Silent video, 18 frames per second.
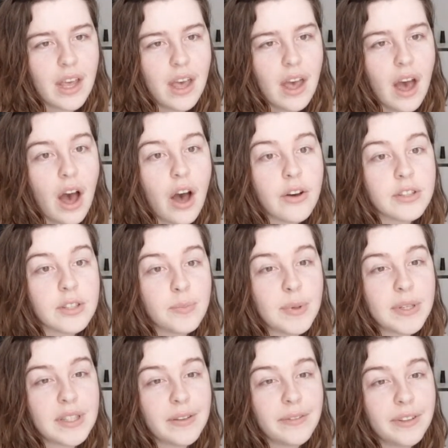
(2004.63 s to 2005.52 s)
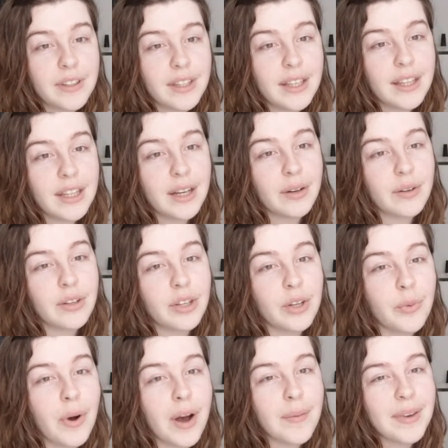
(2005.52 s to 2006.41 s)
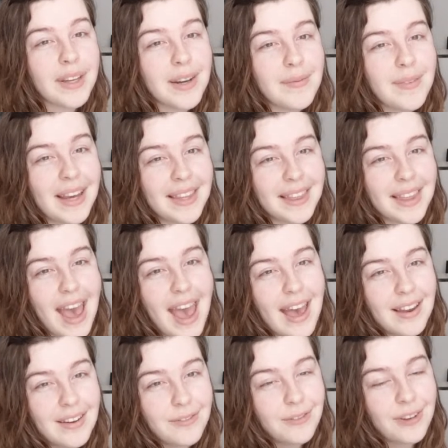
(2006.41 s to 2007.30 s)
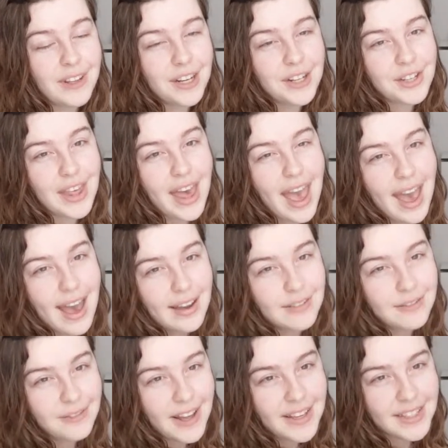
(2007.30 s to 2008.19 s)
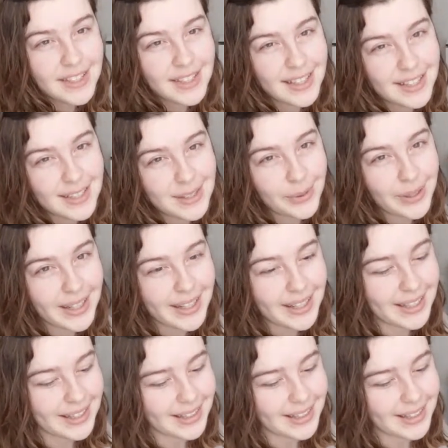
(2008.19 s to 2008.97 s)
Oh, specifically, you want me to finish the Anvest this week?